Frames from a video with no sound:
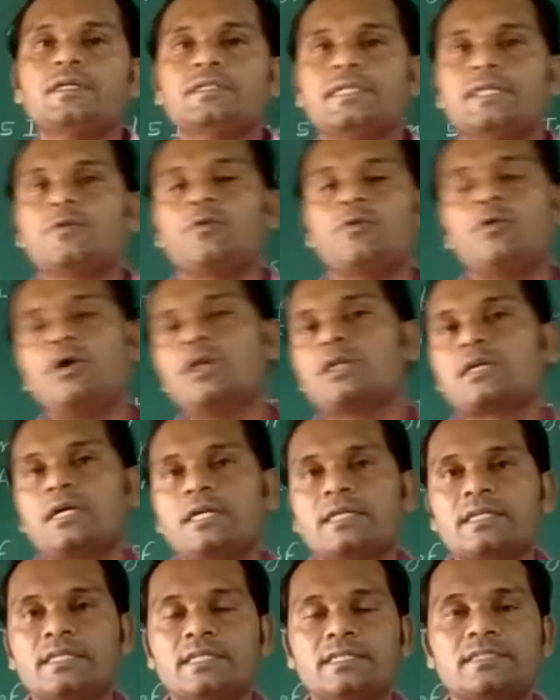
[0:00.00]
That all
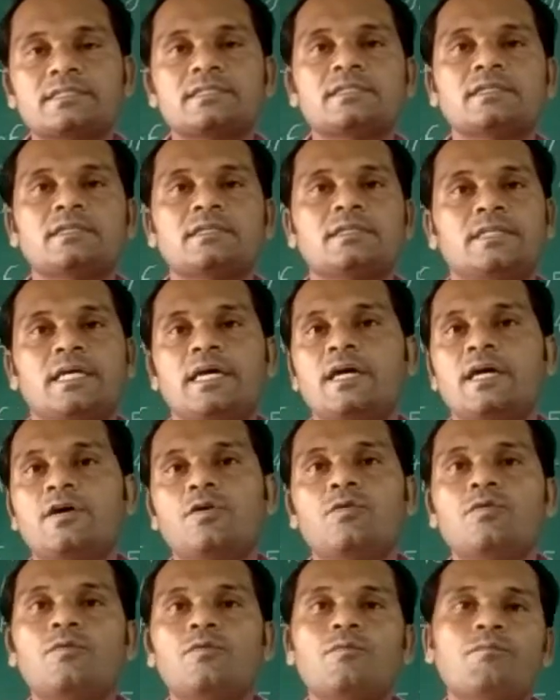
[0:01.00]
countries they
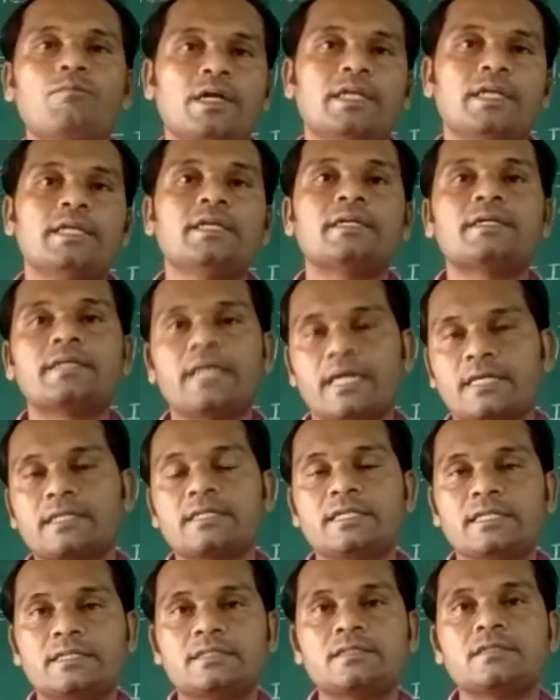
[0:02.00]
have many
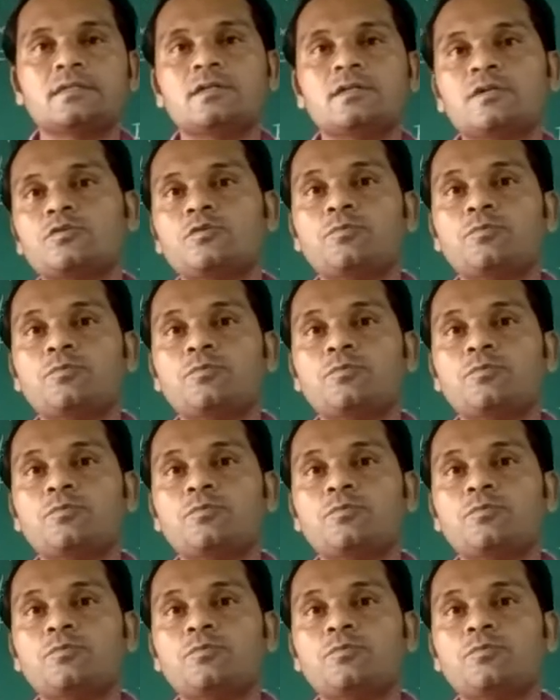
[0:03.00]
techniques